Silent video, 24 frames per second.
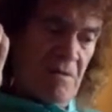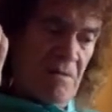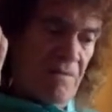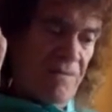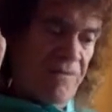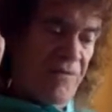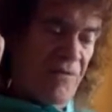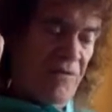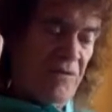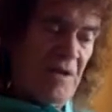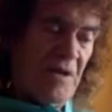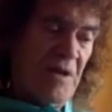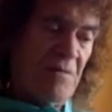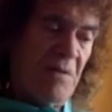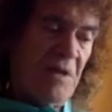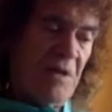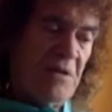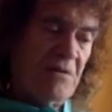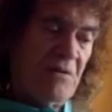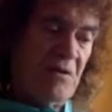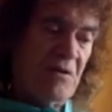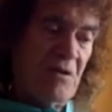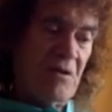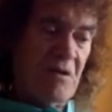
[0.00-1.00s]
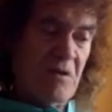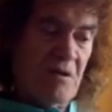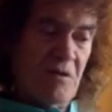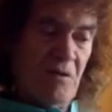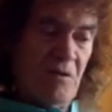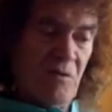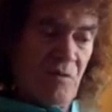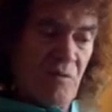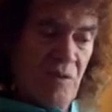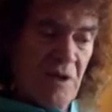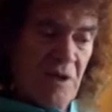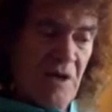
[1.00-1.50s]
fundamental
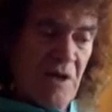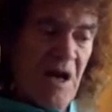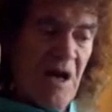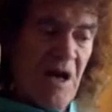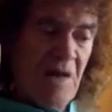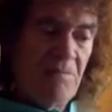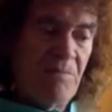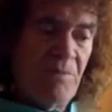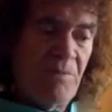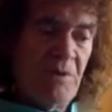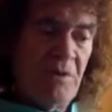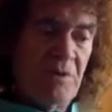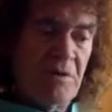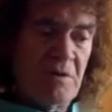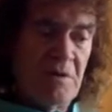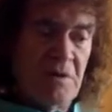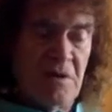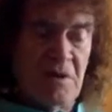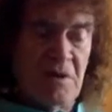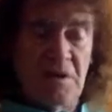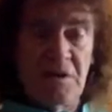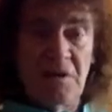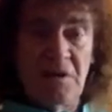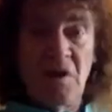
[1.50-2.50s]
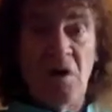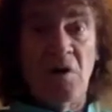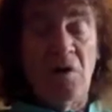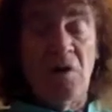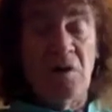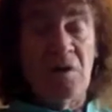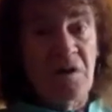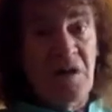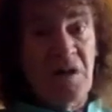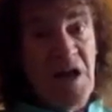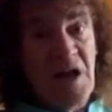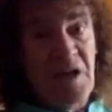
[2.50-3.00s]
will happen in our
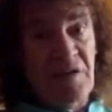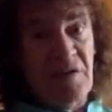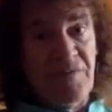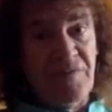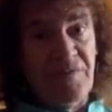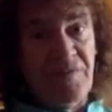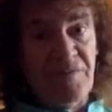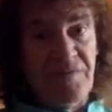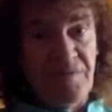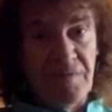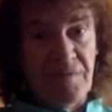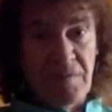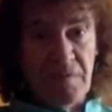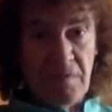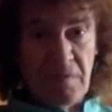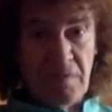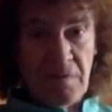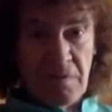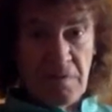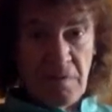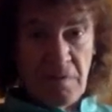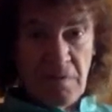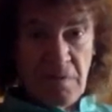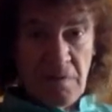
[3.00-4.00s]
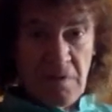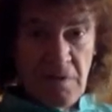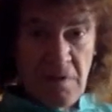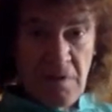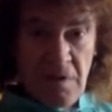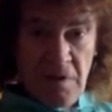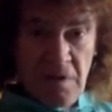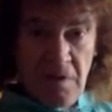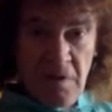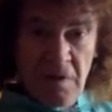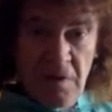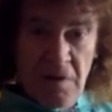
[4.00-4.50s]
own life.
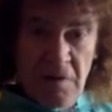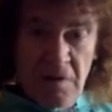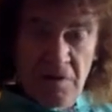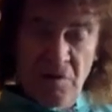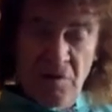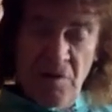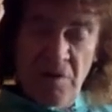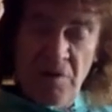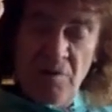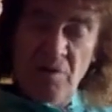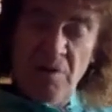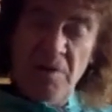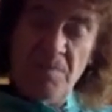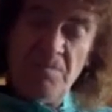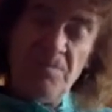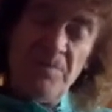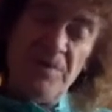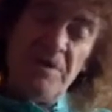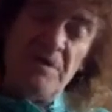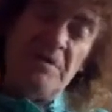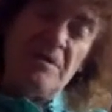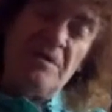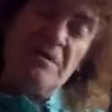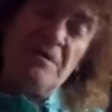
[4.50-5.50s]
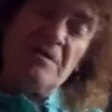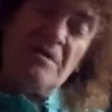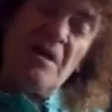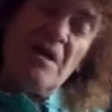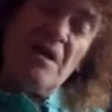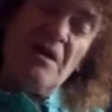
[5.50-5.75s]
So I repeat, it's